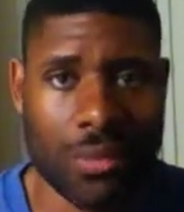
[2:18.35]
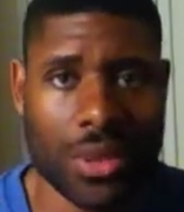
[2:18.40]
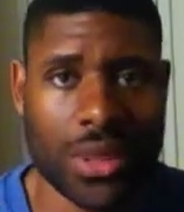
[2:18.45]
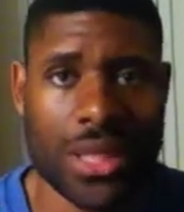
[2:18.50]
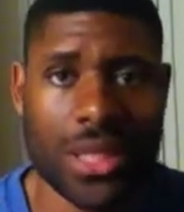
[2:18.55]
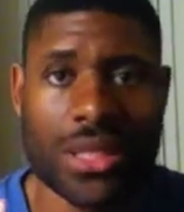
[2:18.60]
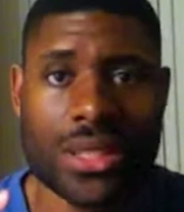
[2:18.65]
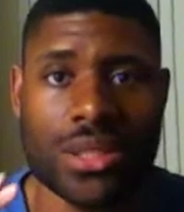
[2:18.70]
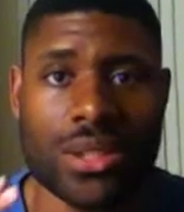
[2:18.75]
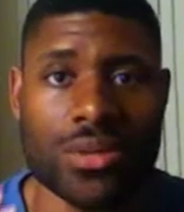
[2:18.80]
We
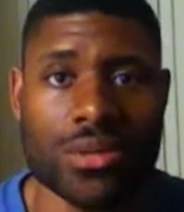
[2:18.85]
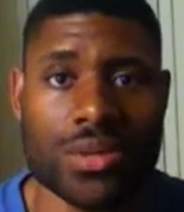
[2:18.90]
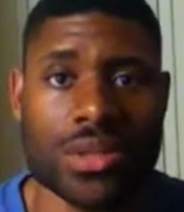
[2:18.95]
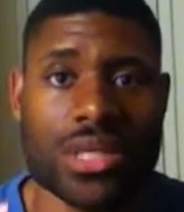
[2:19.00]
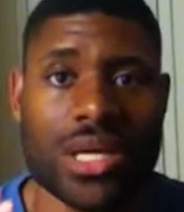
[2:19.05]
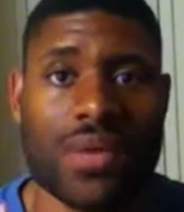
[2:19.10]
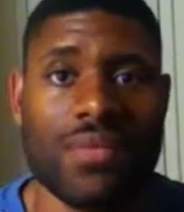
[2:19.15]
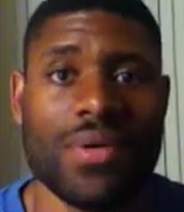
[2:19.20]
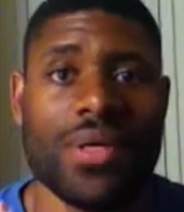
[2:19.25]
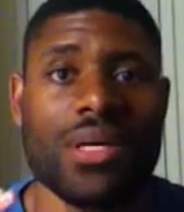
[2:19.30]
need to do
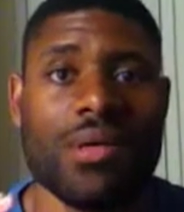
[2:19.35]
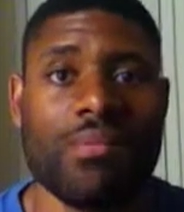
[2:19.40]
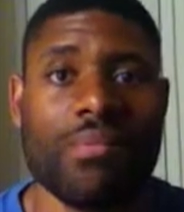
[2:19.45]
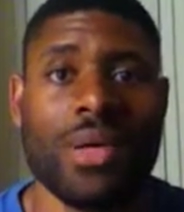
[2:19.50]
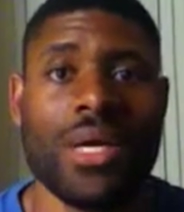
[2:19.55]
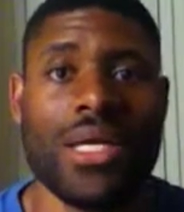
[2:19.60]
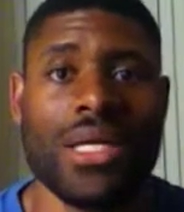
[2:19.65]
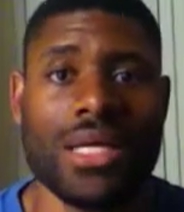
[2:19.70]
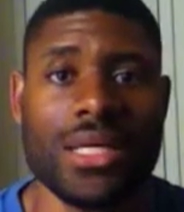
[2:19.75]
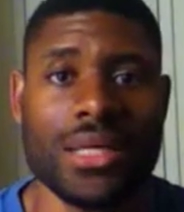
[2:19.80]
stuff
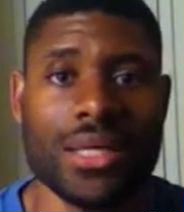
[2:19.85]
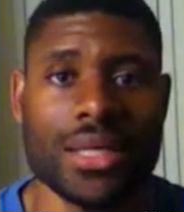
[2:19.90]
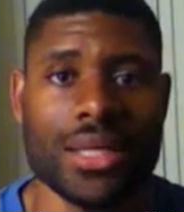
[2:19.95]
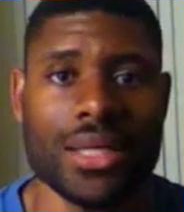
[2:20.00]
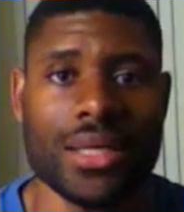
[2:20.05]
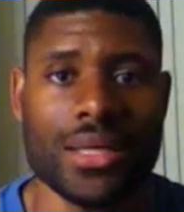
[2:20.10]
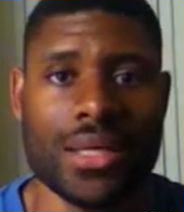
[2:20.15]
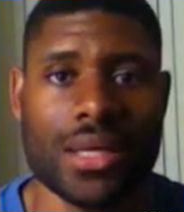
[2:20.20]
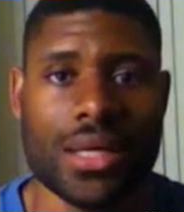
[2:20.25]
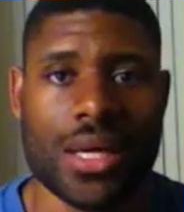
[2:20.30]

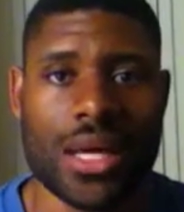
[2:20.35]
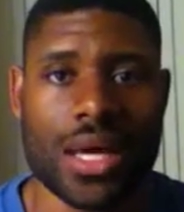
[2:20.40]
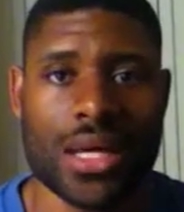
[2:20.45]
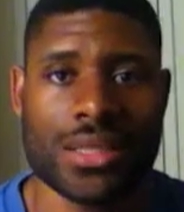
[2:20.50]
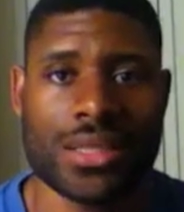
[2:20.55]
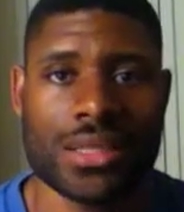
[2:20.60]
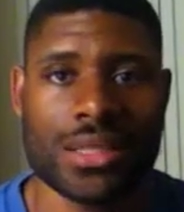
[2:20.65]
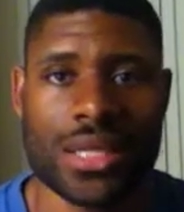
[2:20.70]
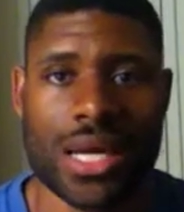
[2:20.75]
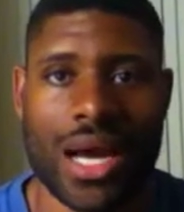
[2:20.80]
independently
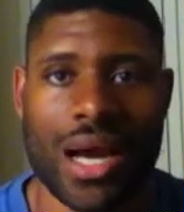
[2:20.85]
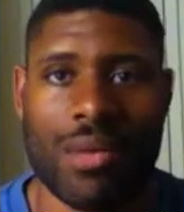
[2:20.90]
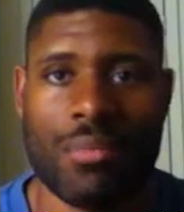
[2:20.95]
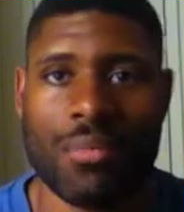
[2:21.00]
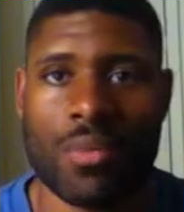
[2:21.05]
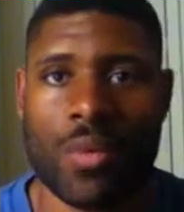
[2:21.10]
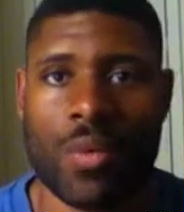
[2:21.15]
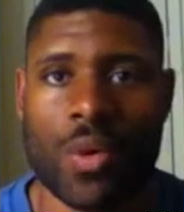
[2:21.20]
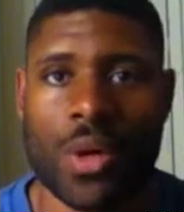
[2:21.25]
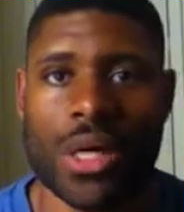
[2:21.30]
and
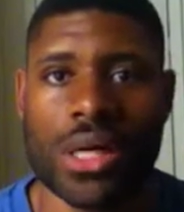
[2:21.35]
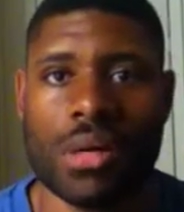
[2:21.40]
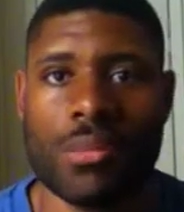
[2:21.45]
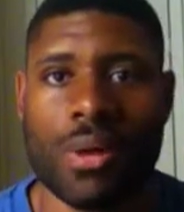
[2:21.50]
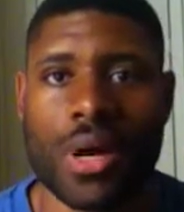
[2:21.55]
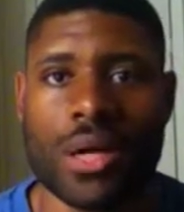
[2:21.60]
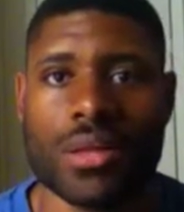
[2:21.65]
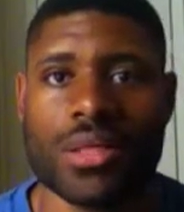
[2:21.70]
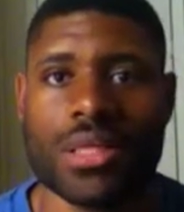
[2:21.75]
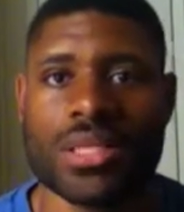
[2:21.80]
stop worrying
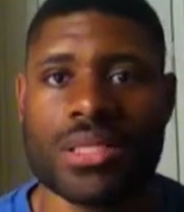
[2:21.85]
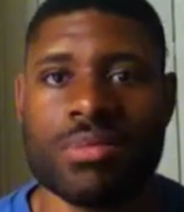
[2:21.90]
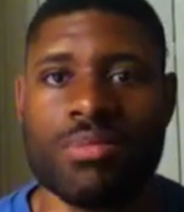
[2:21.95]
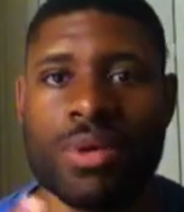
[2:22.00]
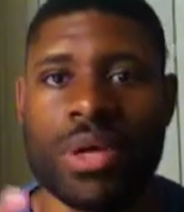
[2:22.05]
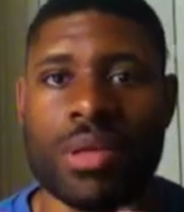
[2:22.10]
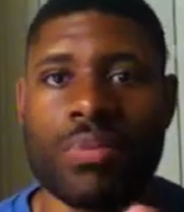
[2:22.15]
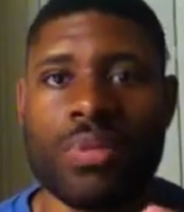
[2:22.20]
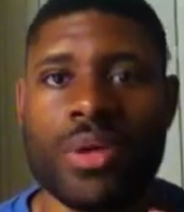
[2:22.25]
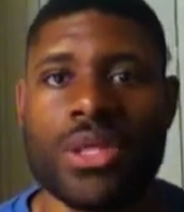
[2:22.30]
about this
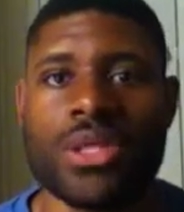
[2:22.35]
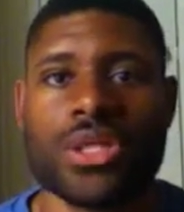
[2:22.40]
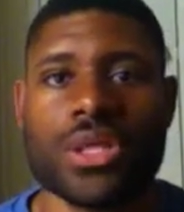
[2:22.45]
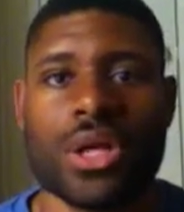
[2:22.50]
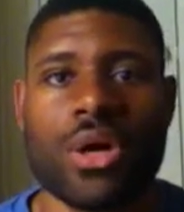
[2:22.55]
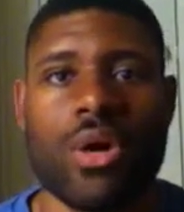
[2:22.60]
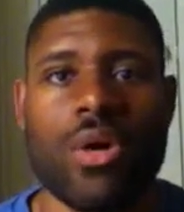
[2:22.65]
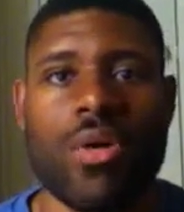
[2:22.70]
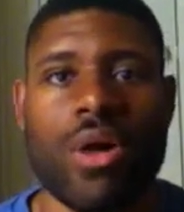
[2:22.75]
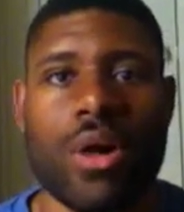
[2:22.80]
big picture.
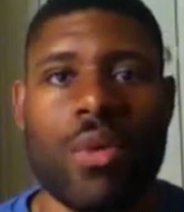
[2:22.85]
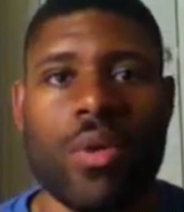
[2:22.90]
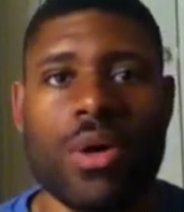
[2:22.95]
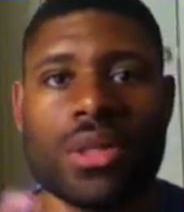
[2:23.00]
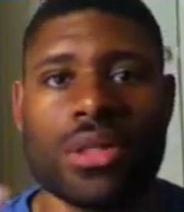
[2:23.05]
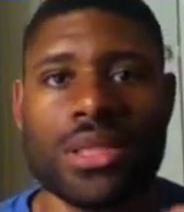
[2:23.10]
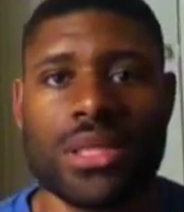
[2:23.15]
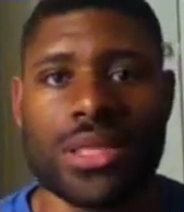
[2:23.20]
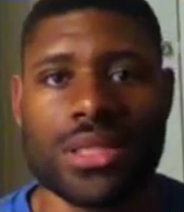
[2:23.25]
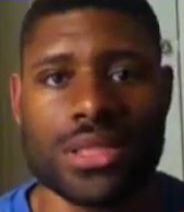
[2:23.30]
Oh, I
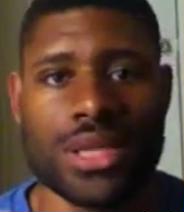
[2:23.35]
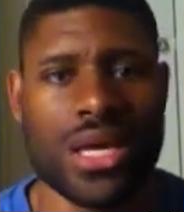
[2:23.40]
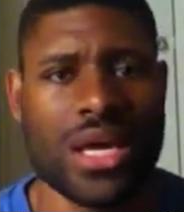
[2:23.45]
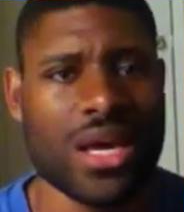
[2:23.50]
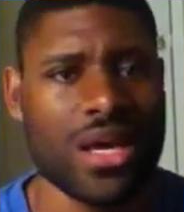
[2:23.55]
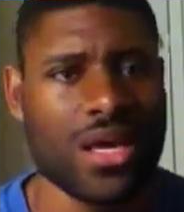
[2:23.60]
want this.